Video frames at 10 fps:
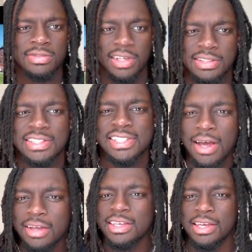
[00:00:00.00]

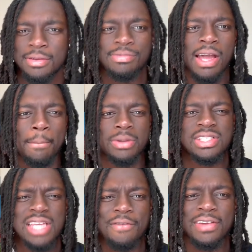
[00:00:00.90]
Kentucky, number
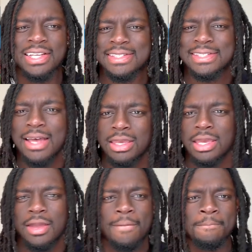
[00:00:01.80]
seven
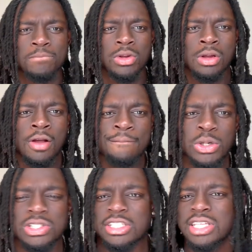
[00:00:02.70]
Kentucky
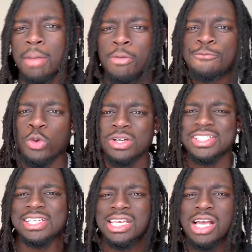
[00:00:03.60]
versus number
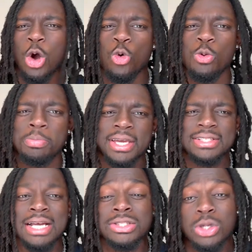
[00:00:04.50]
14 Ole
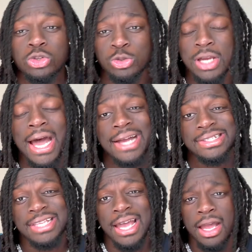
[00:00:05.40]
Miss. I told you
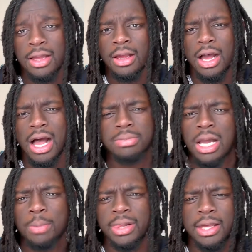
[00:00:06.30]
guys that I'm
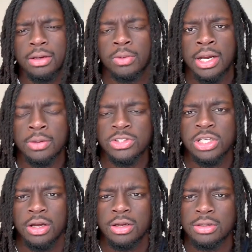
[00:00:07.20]
not playing around with
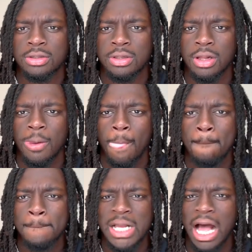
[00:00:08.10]
y'all.
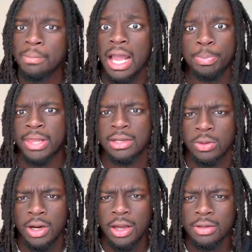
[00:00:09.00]
I'm not playing
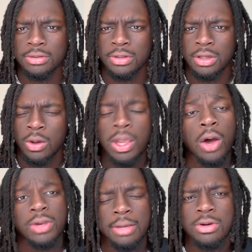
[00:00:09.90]
around. we
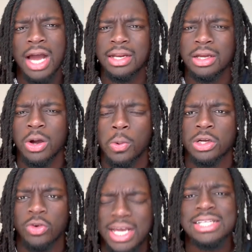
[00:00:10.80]
gonna keep grinding and
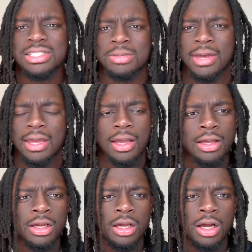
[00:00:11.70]
going crazy,
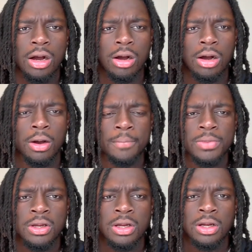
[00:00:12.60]
man.
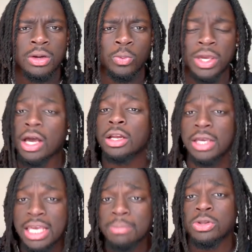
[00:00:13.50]
Um, we gonna
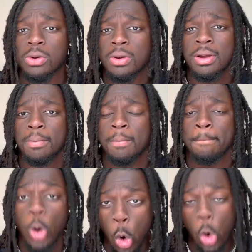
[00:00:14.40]
keep doing
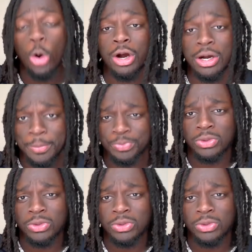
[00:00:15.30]
more